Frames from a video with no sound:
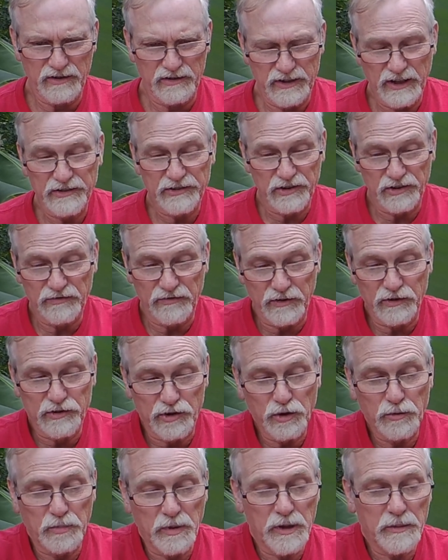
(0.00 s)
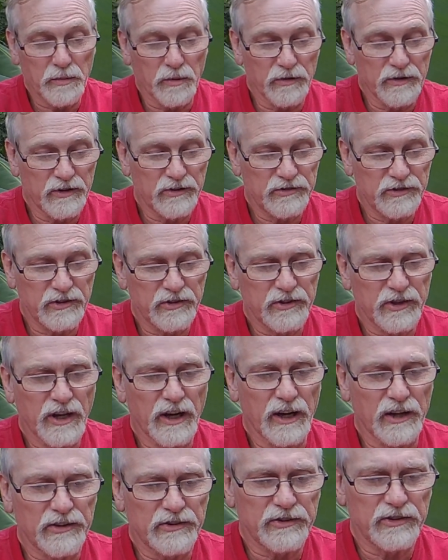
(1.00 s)
this is for two people. This is just
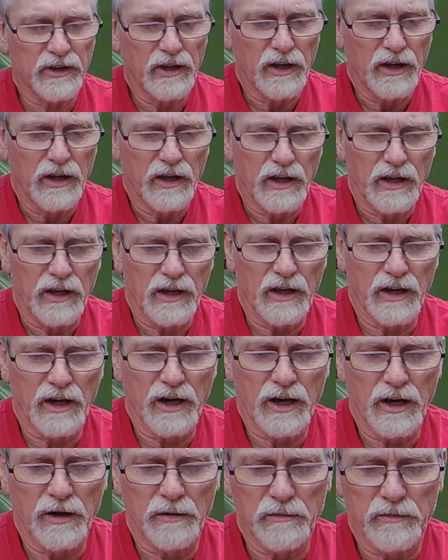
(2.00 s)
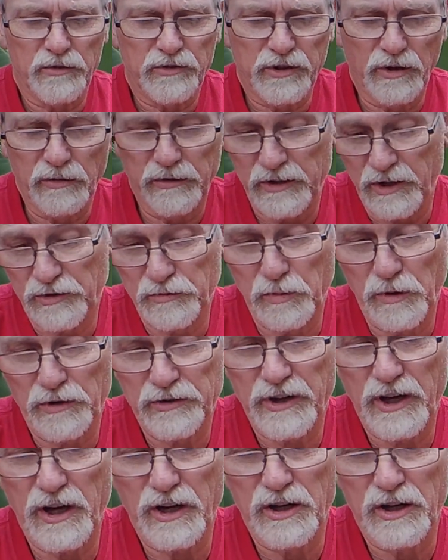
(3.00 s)
us. Um, so this works out